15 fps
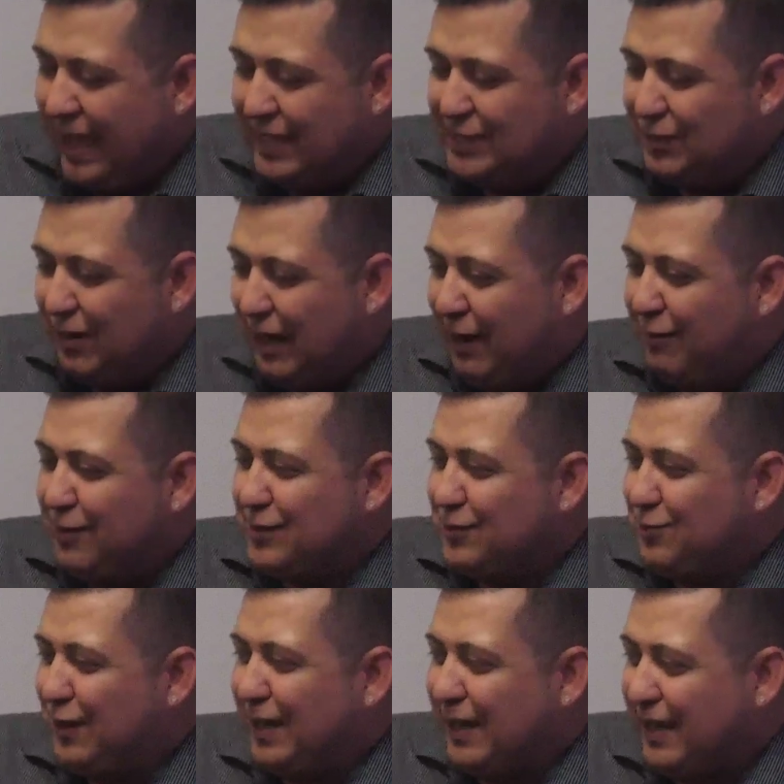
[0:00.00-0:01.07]
And so I
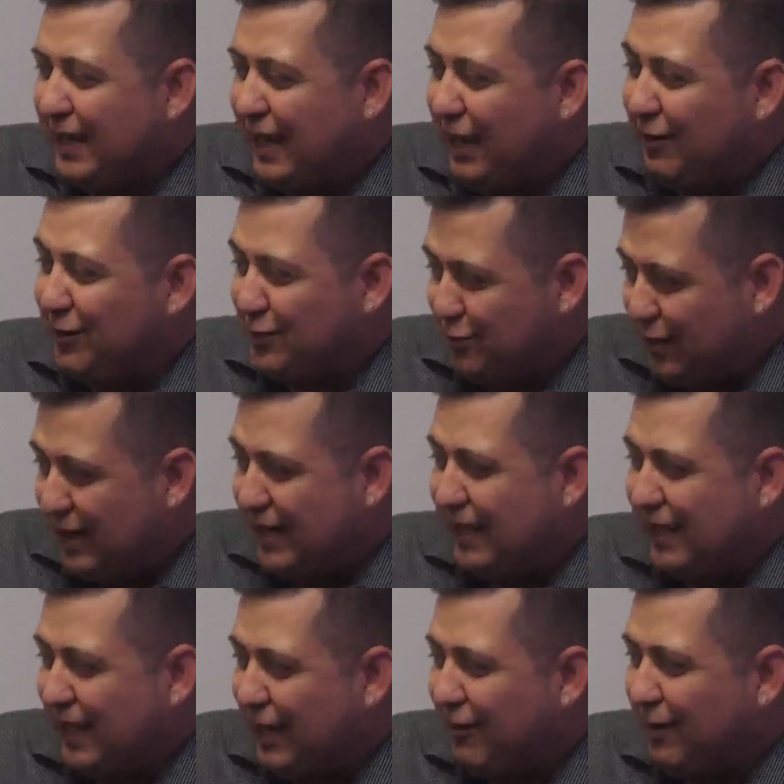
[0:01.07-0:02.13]
was
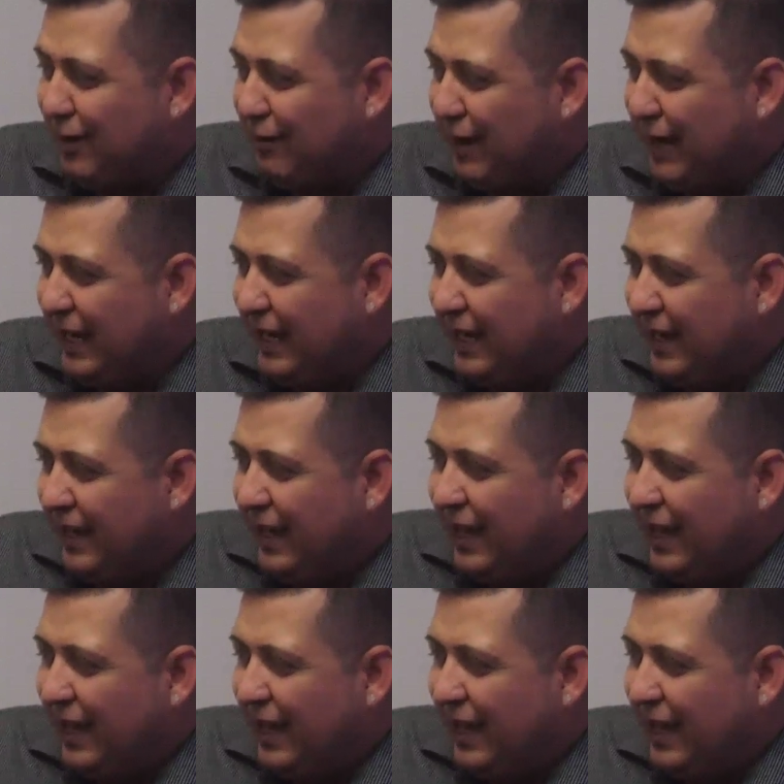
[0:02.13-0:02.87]
walking that way, right?